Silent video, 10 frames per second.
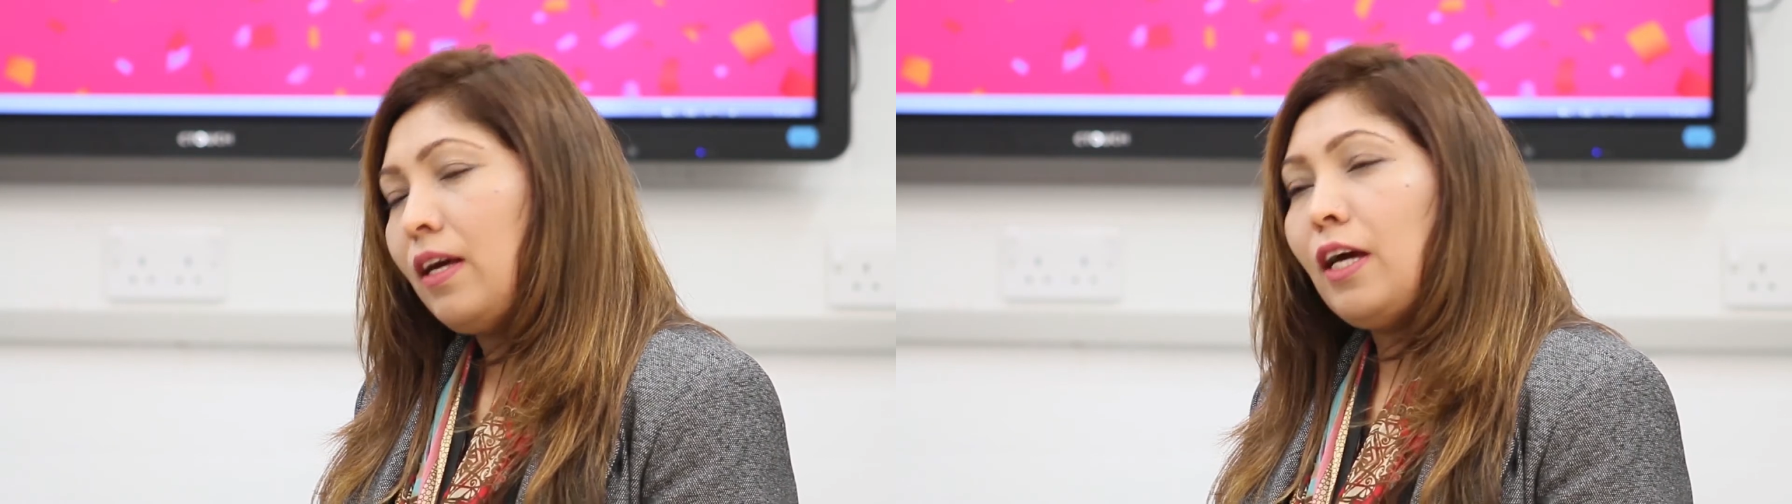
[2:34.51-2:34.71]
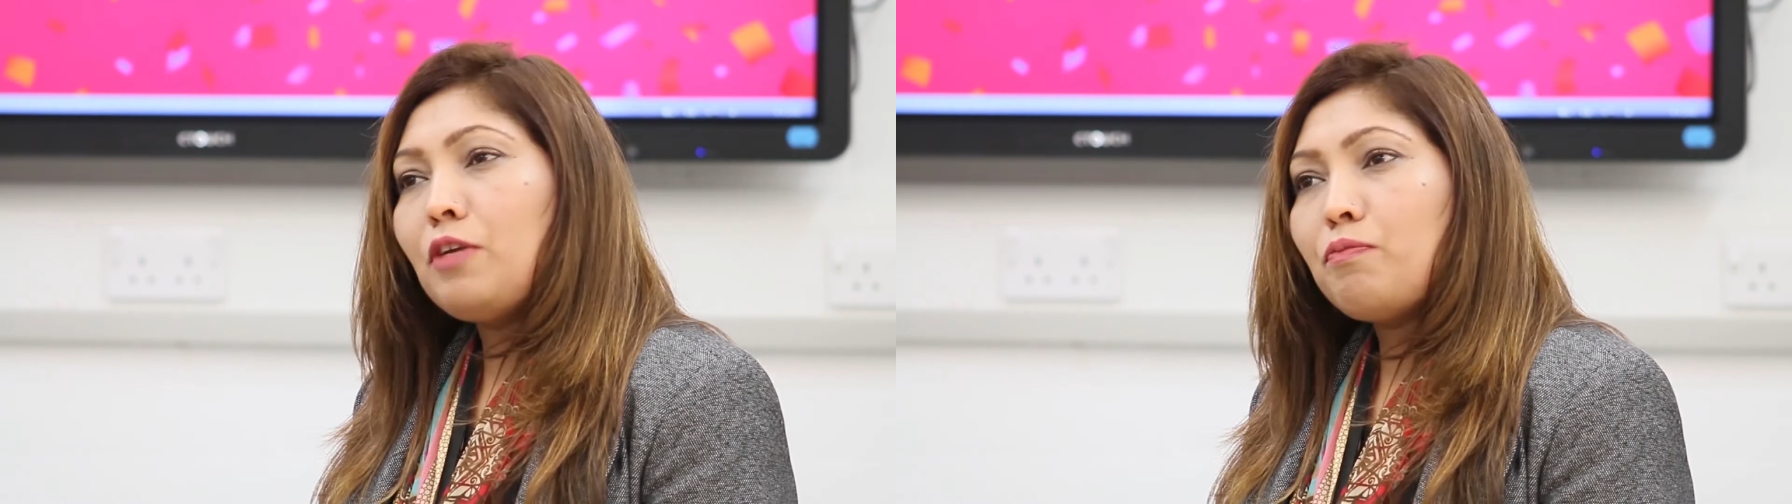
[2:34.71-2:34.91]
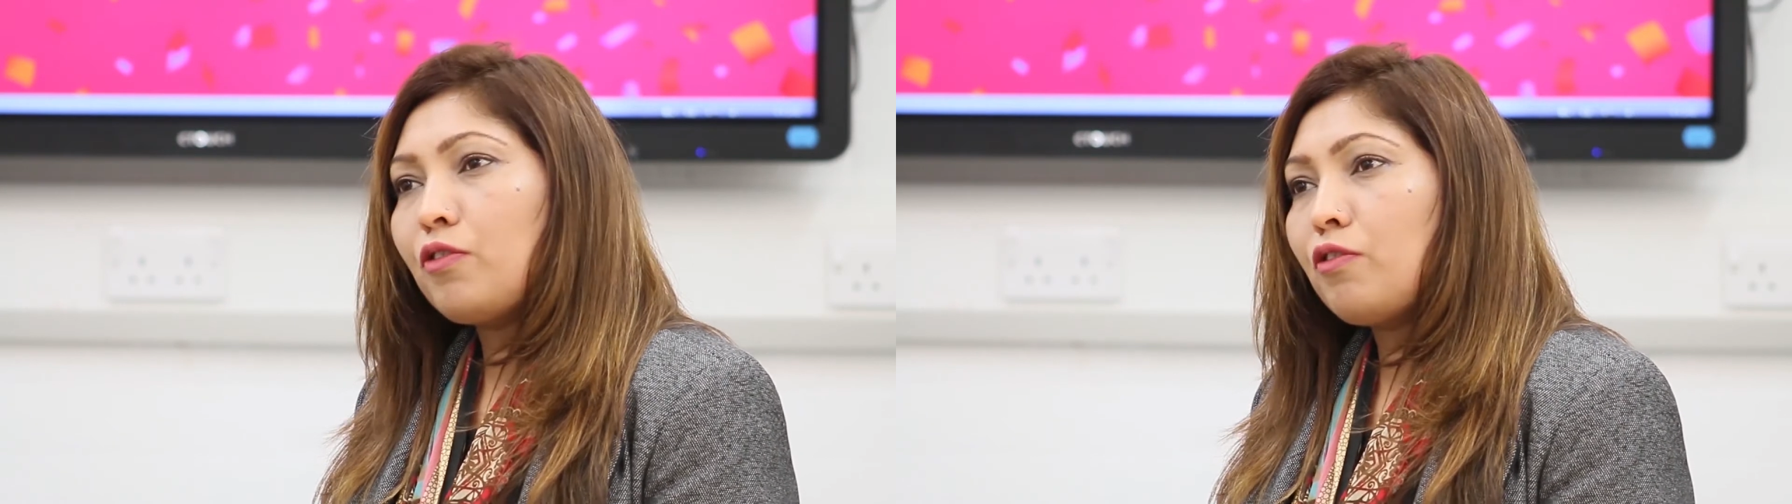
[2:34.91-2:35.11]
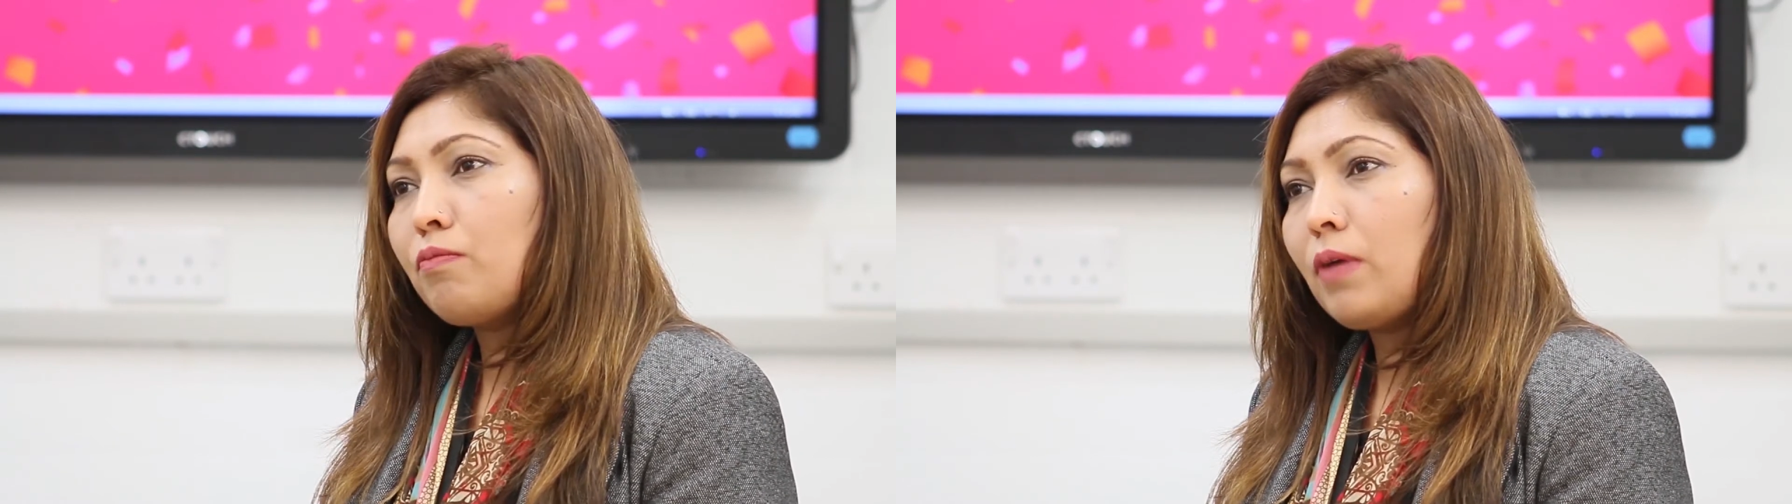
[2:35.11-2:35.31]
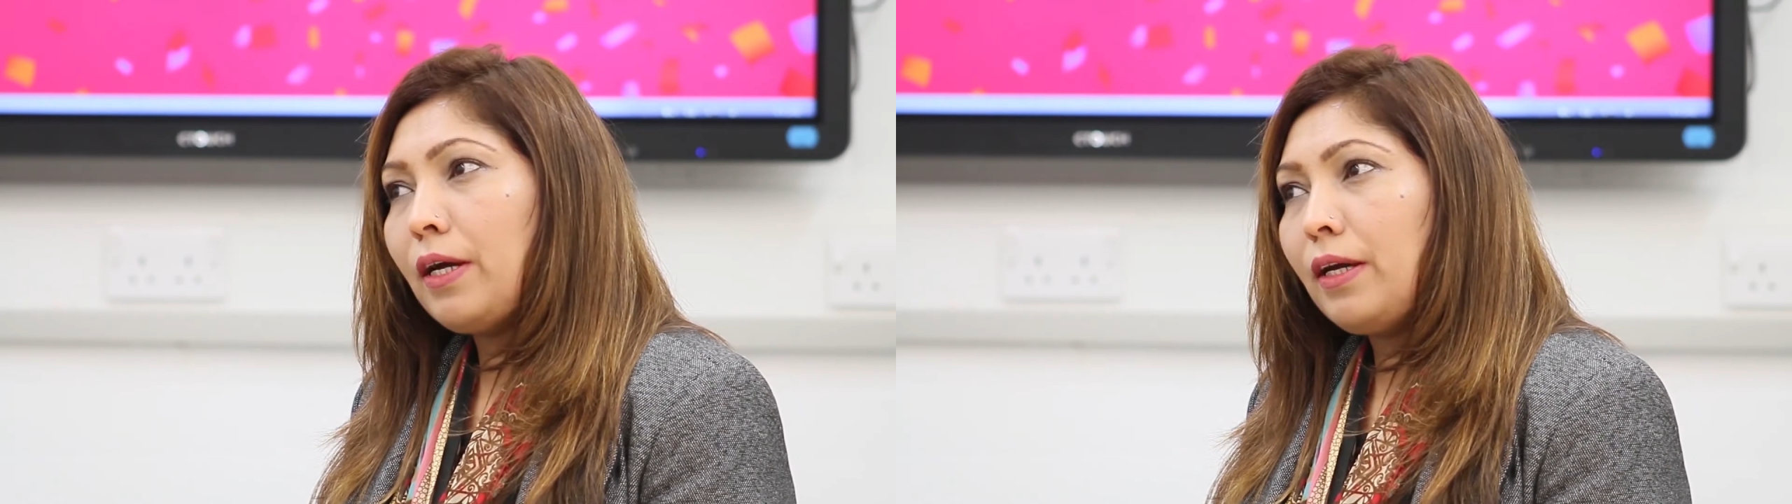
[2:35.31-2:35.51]
and improved
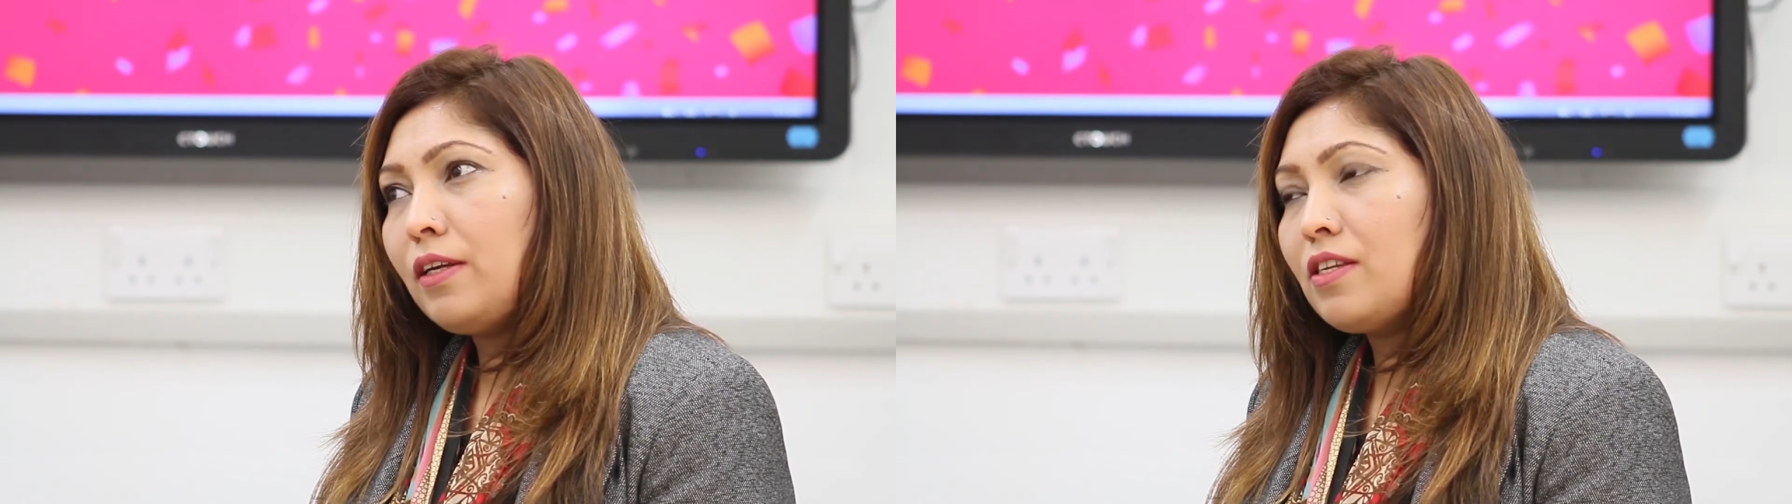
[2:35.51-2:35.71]
my